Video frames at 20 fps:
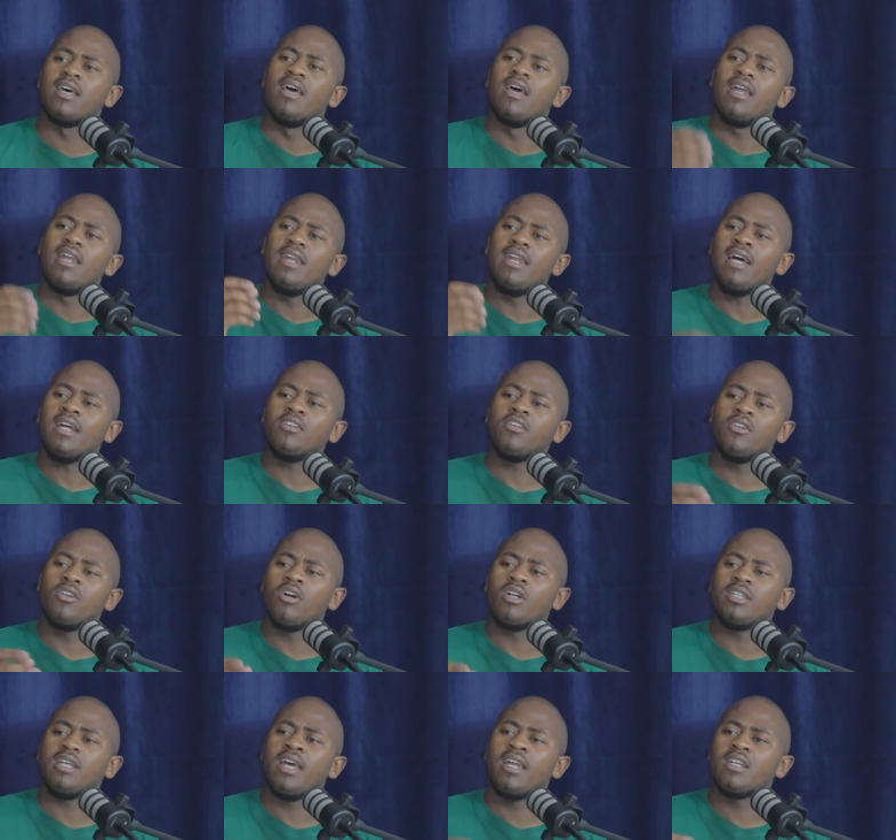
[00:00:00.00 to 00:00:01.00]
Let
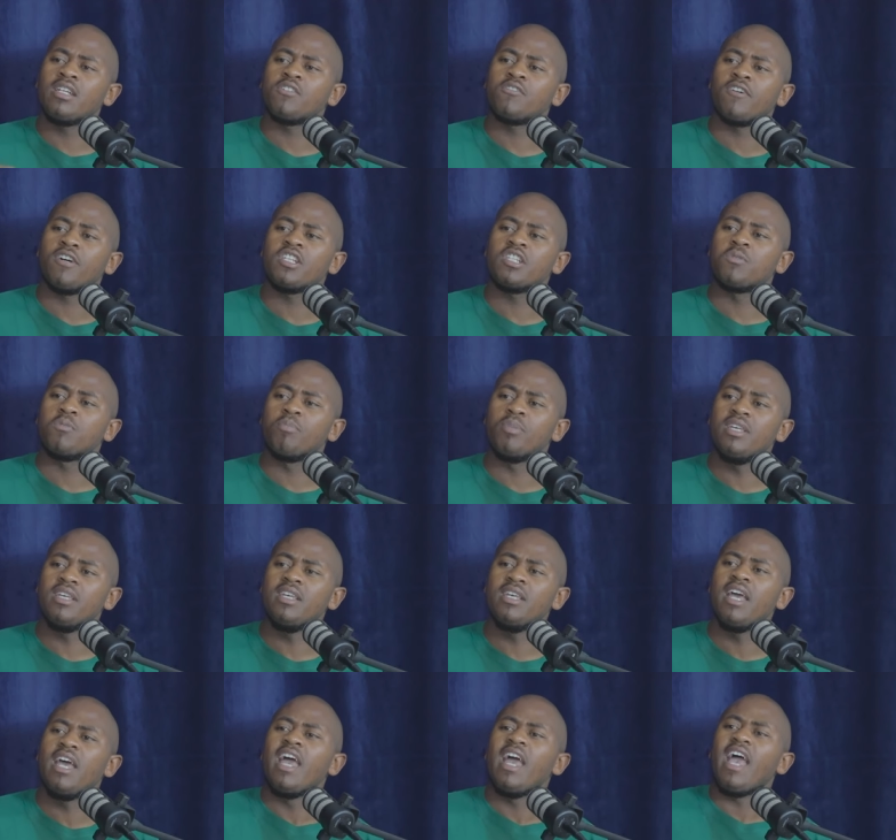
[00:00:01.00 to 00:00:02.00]
not NSFAS be
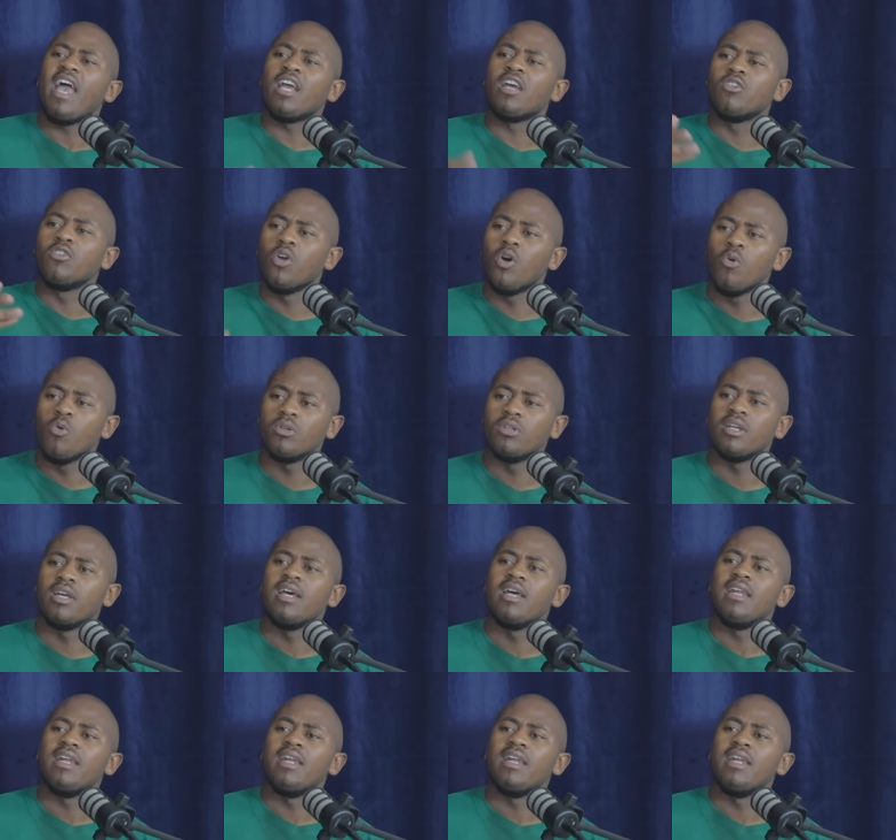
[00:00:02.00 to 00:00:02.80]
a loan.